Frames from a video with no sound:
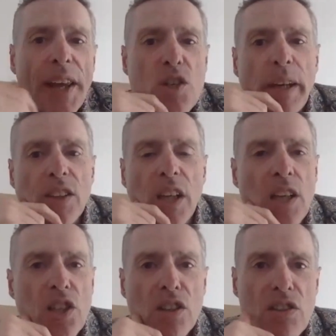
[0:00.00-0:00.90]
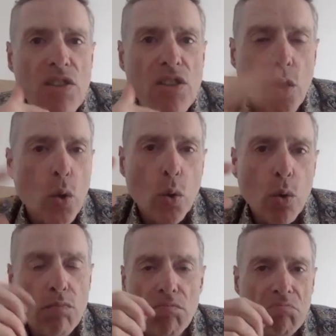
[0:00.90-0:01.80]
And the societal
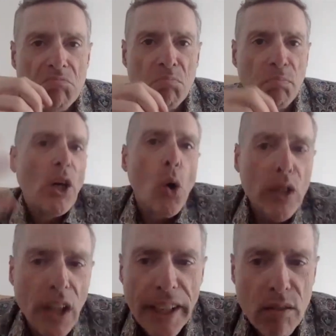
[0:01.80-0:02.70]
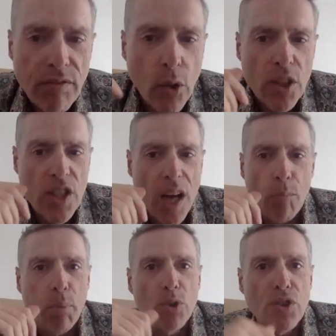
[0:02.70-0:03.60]
expectations to be
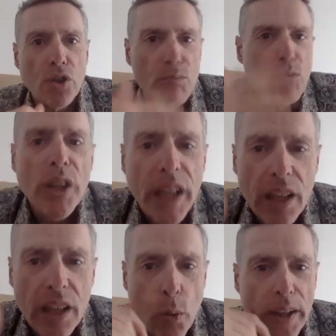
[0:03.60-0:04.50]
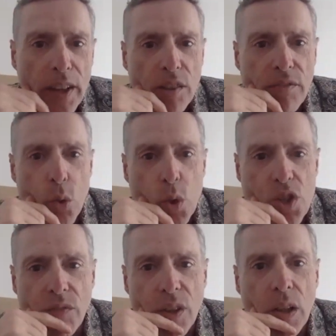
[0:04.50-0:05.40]
online, for example, and to communicate
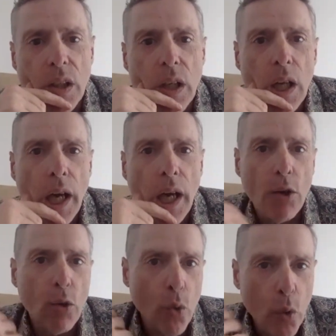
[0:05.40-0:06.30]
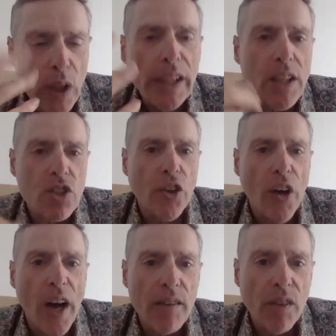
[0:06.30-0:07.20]
24/7 really is
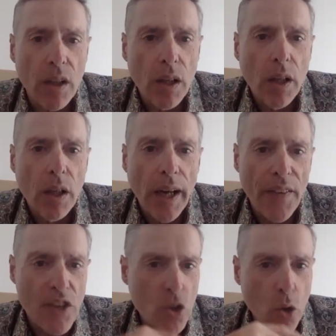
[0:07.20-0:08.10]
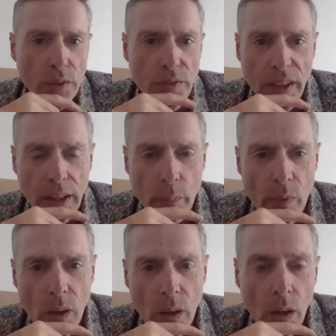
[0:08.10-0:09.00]
driving this sort of thing.
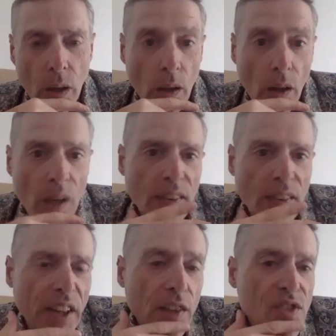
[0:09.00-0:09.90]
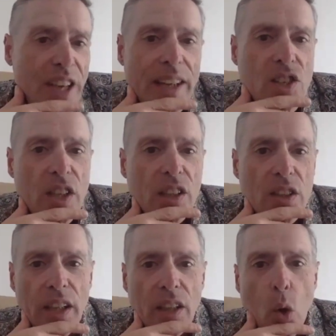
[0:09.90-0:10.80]
If I think of sensing
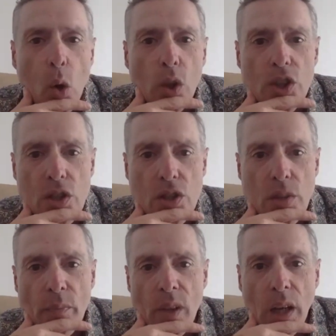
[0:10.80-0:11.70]
technologies,